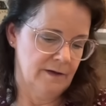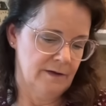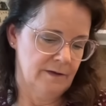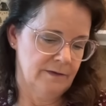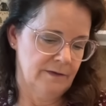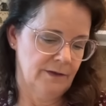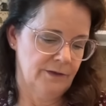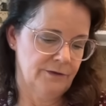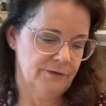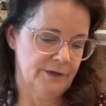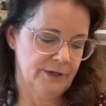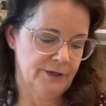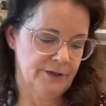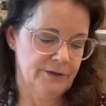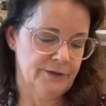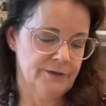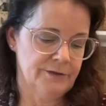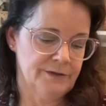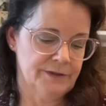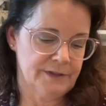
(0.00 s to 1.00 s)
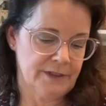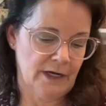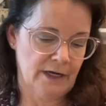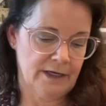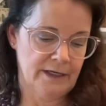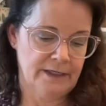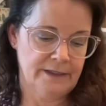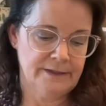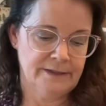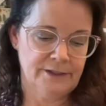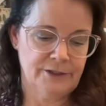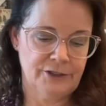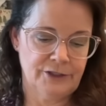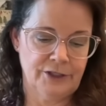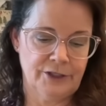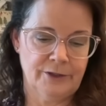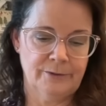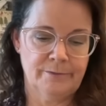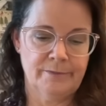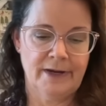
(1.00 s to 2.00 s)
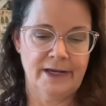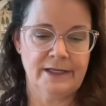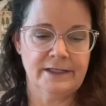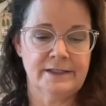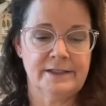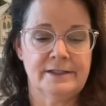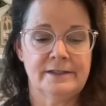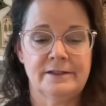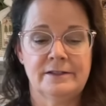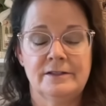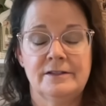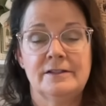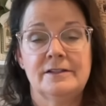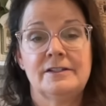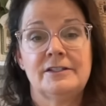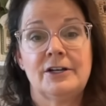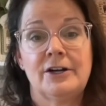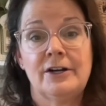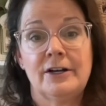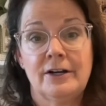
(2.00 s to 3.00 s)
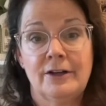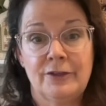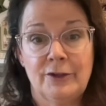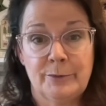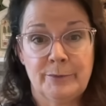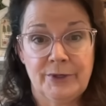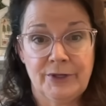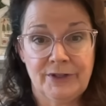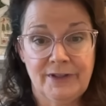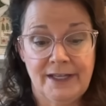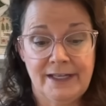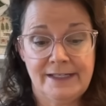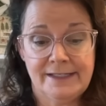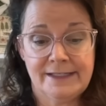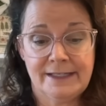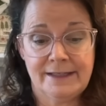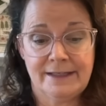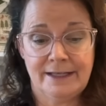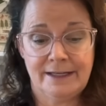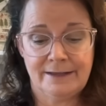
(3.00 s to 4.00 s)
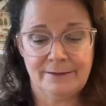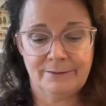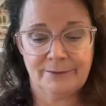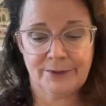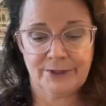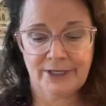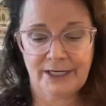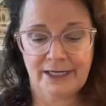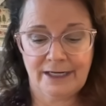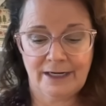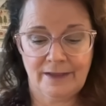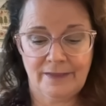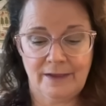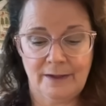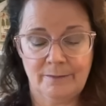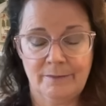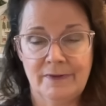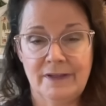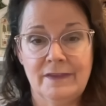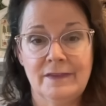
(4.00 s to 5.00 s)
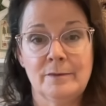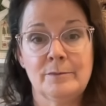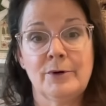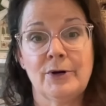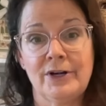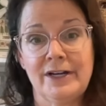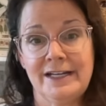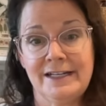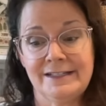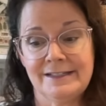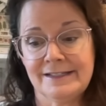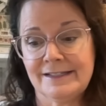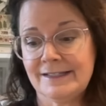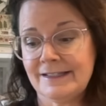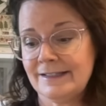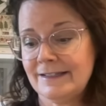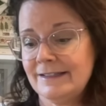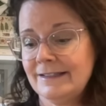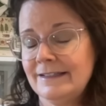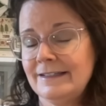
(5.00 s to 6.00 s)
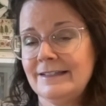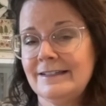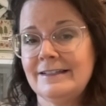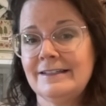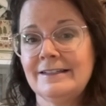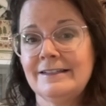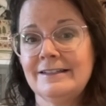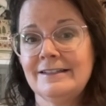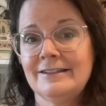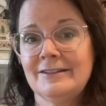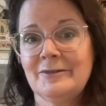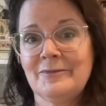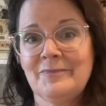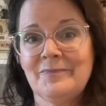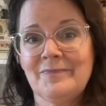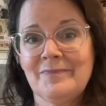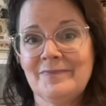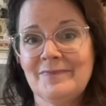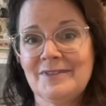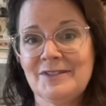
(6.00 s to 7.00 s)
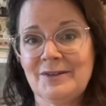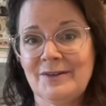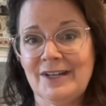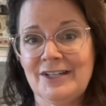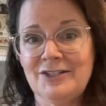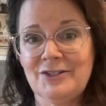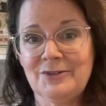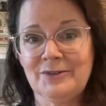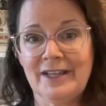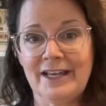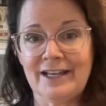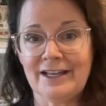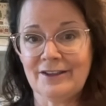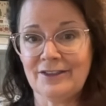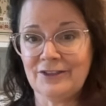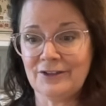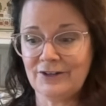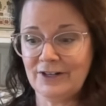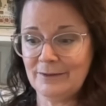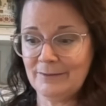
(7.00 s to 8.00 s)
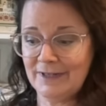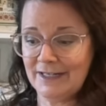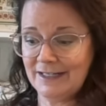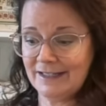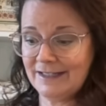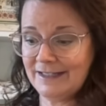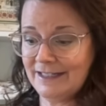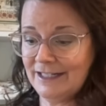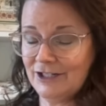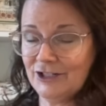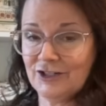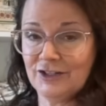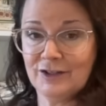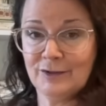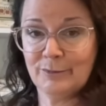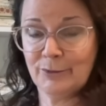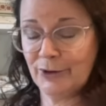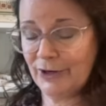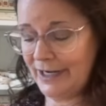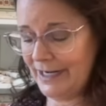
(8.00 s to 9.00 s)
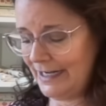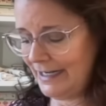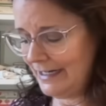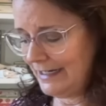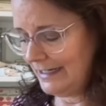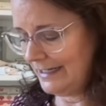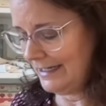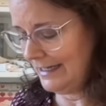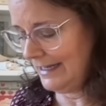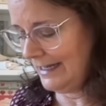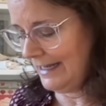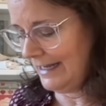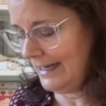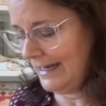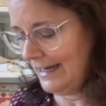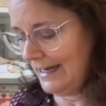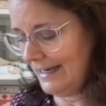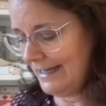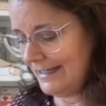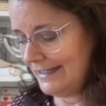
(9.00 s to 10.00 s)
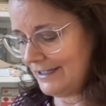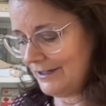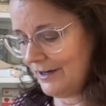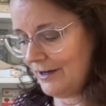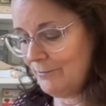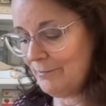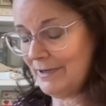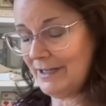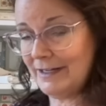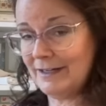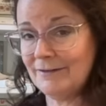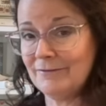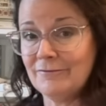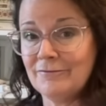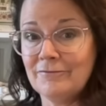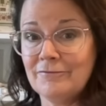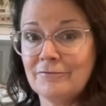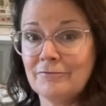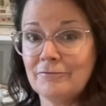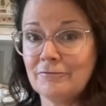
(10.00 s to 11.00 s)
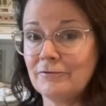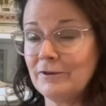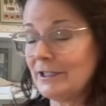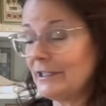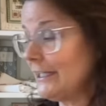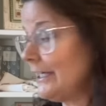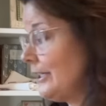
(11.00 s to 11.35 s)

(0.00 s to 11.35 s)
the 3 girls' stockings this year by starting on their birthdays and then working on them in the mornings. So I do like a 30-minute stitch in the morning. So I've been really